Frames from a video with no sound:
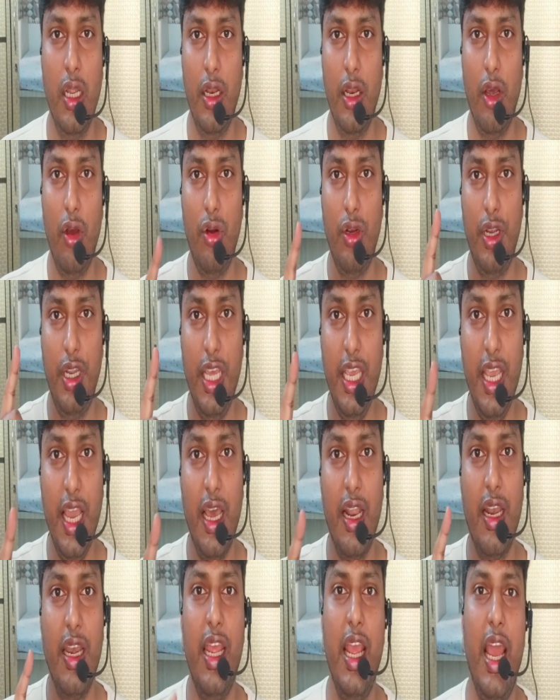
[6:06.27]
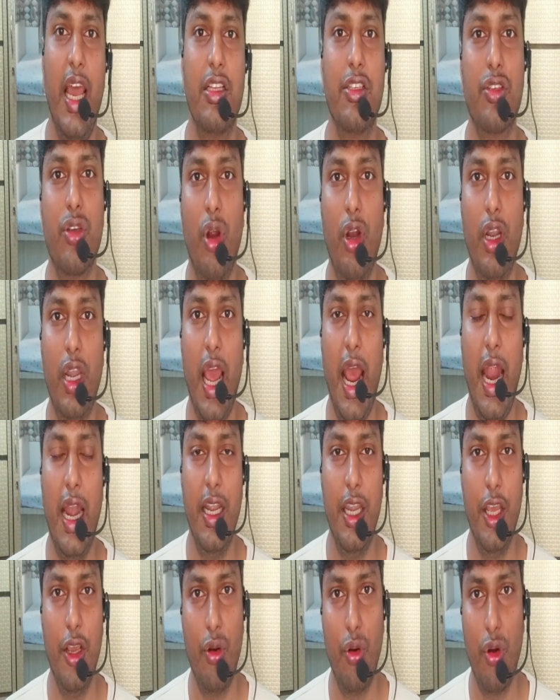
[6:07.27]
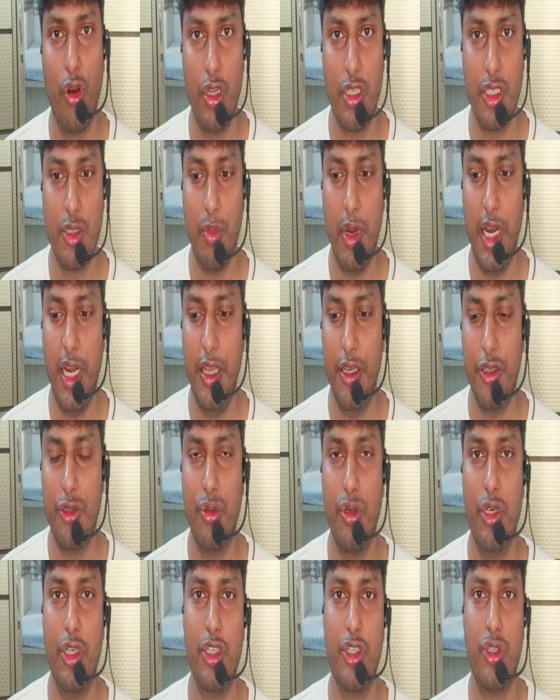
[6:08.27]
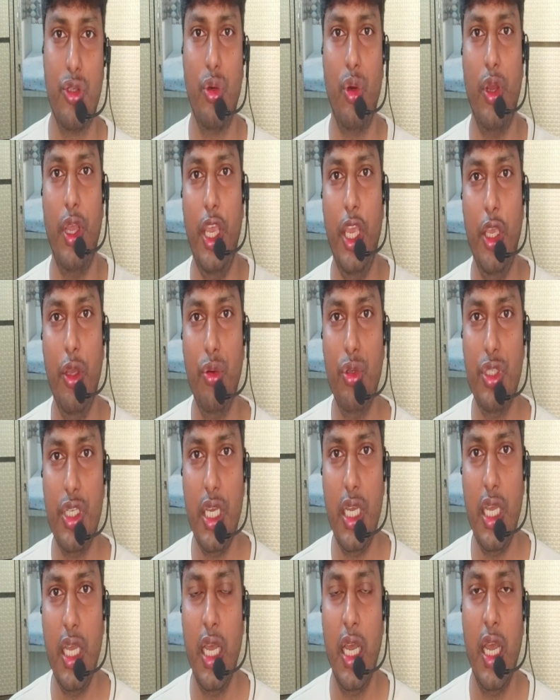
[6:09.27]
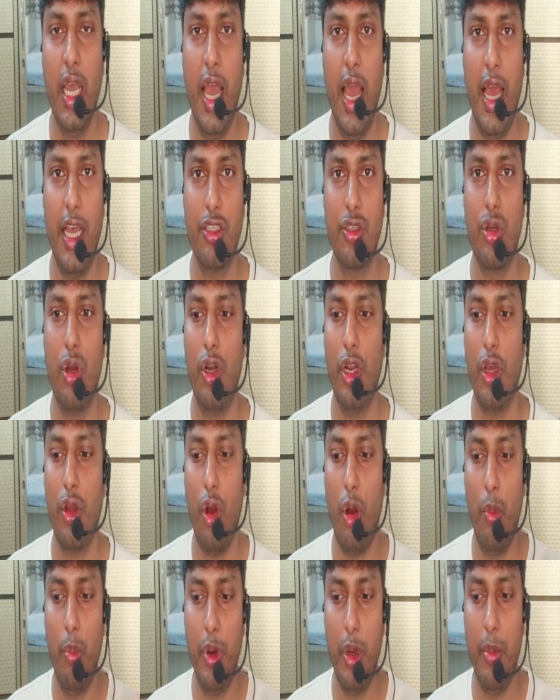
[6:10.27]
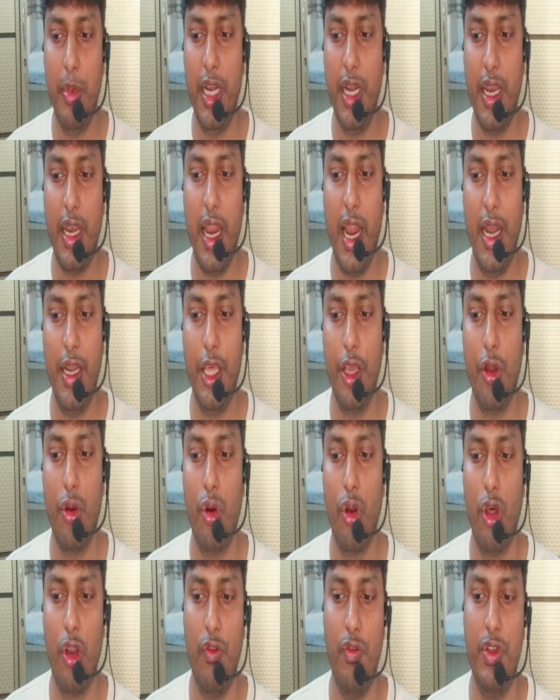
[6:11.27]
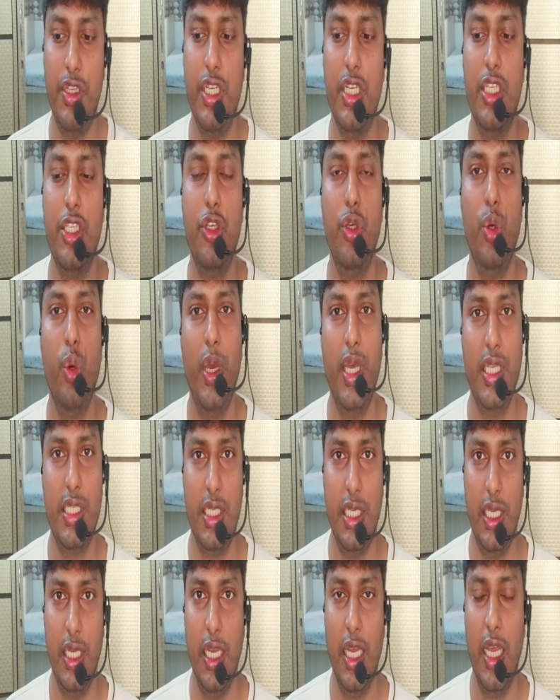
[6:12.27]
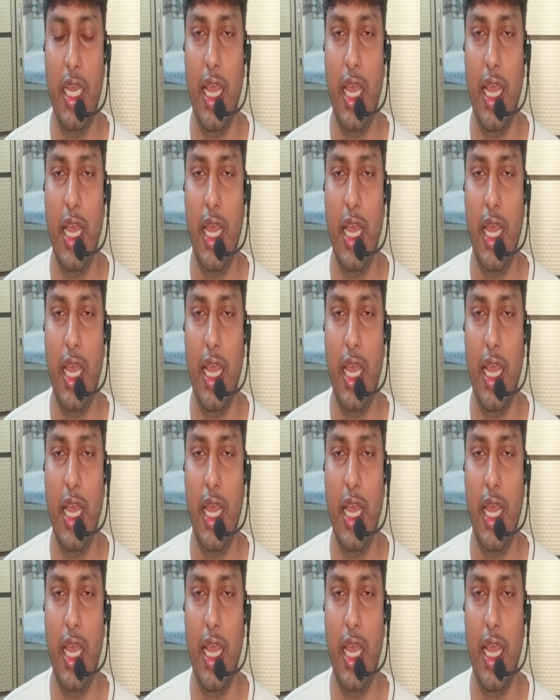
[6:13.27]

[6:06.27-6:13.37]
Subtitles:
Now tRNA has got anticodons, my dear students. So AUG has got a complementary anticodon which is UAC.